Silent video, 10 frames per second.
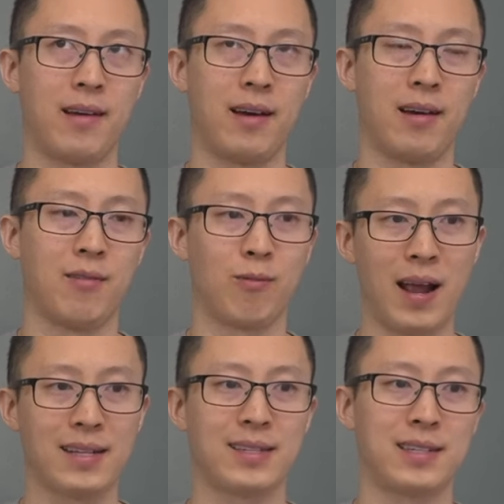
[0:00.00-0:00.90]
uh,
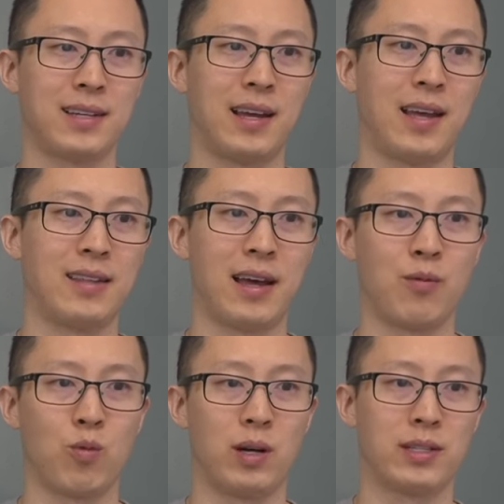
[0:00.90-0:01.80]
rest. And
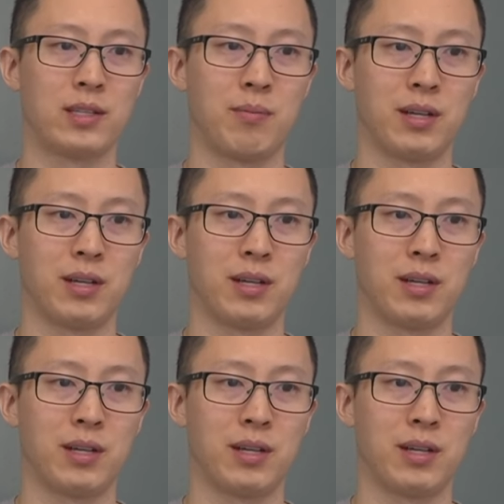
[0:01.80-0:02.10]
then once the